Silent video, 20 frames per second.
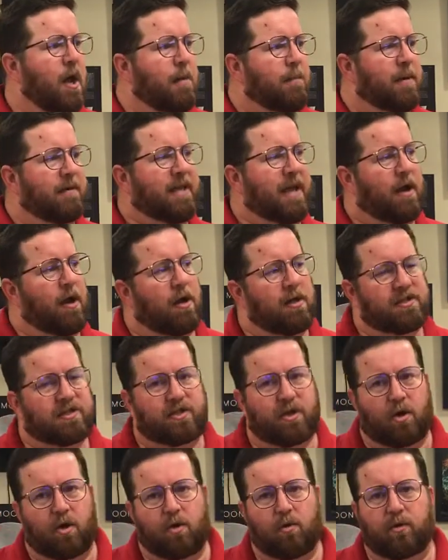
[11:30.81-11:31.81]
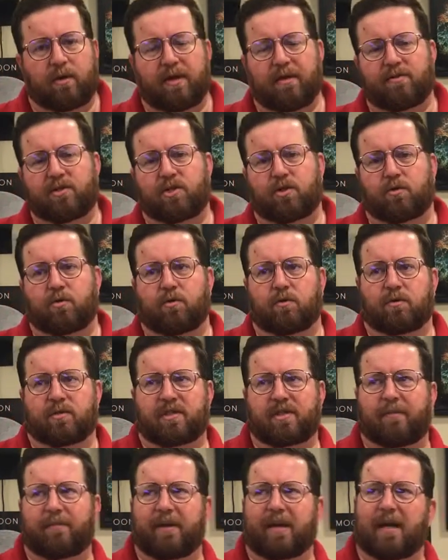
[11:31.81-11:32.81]
But that also gives you
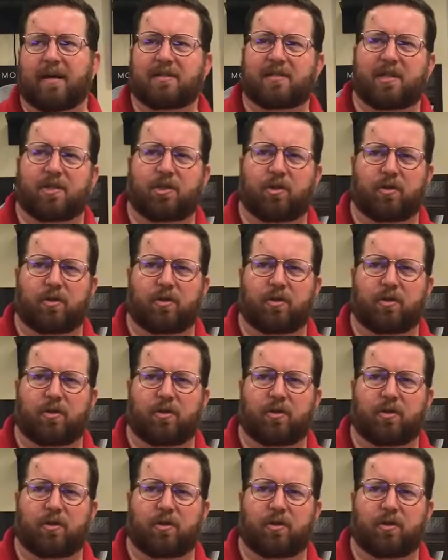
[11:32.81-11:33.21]
something else that